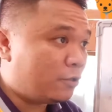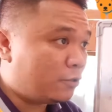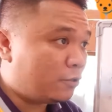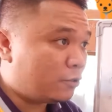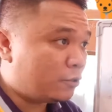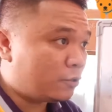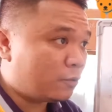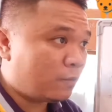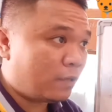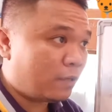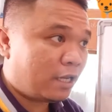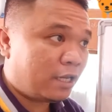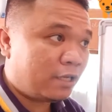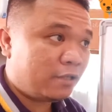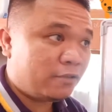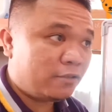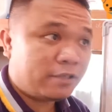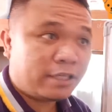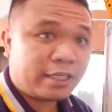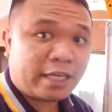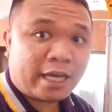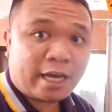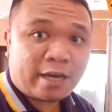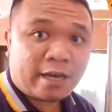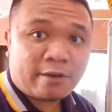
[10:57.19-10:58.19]
usually
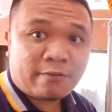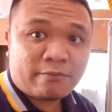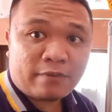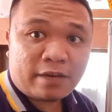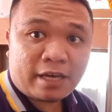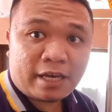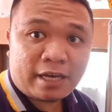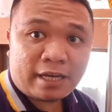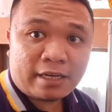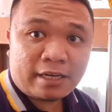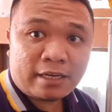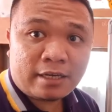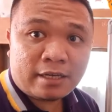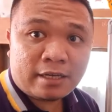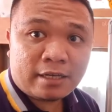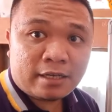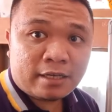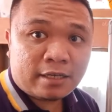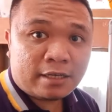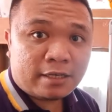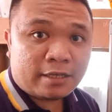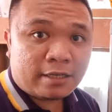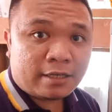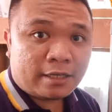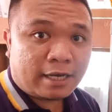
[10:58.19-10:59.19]
do not have
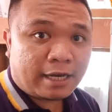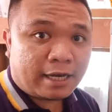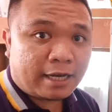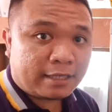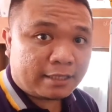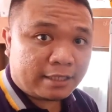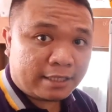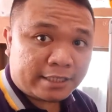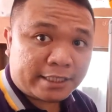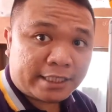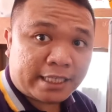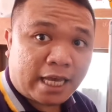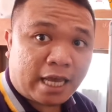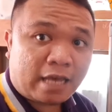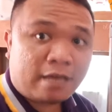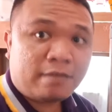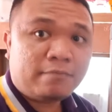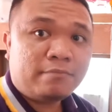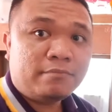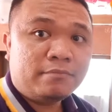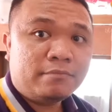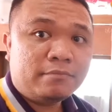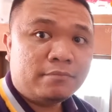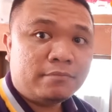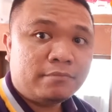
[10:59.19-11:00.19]
the
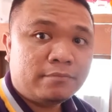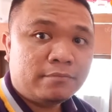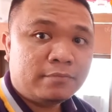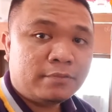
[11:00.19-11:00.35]
same